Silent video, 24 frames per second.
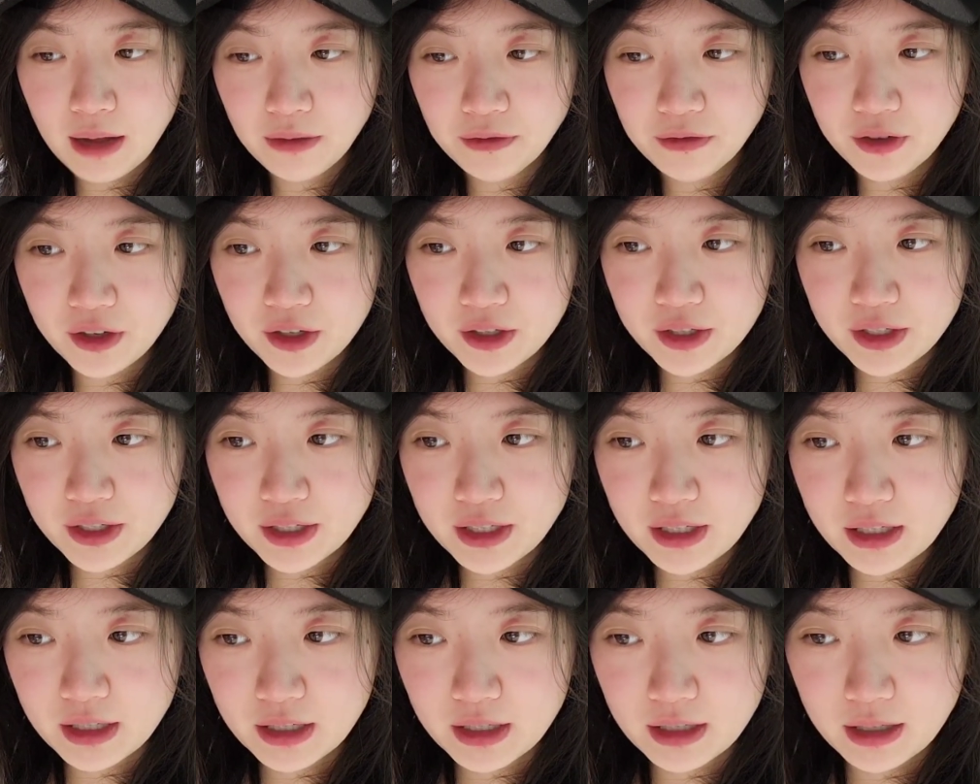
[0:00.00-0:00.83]

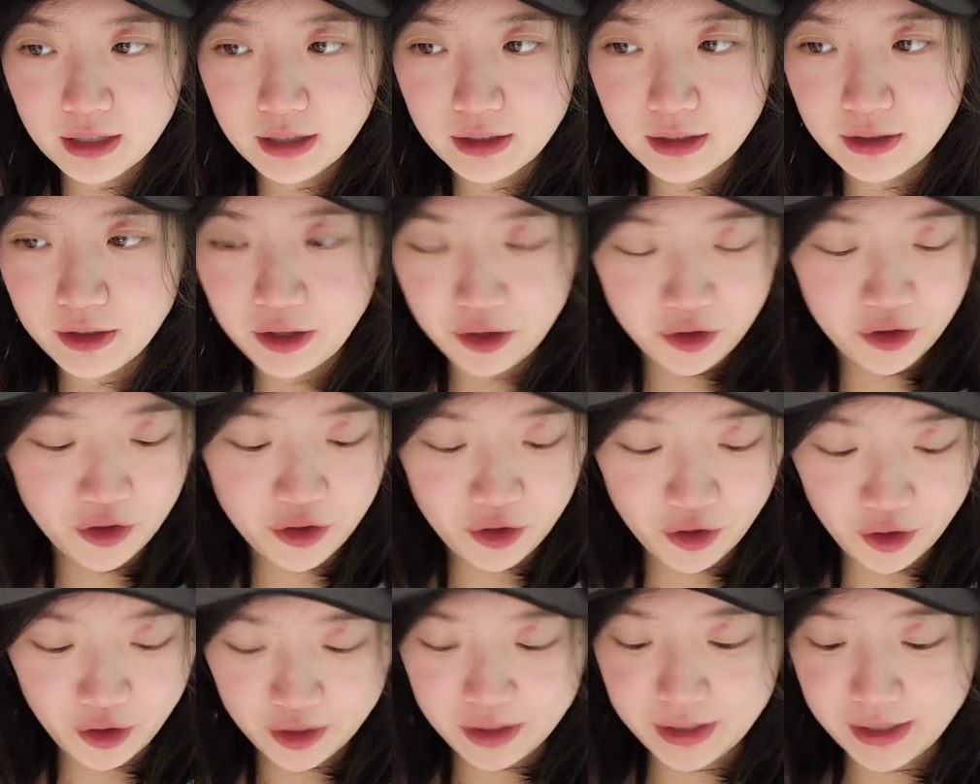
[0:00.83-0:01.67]
first, the
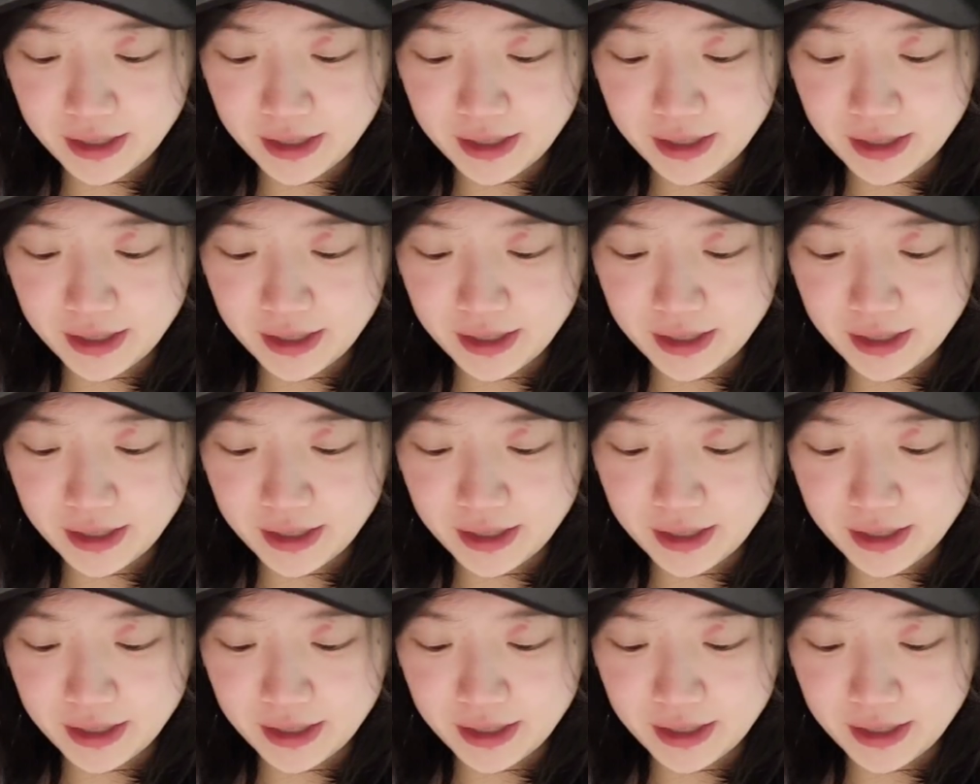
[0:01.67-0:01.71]
third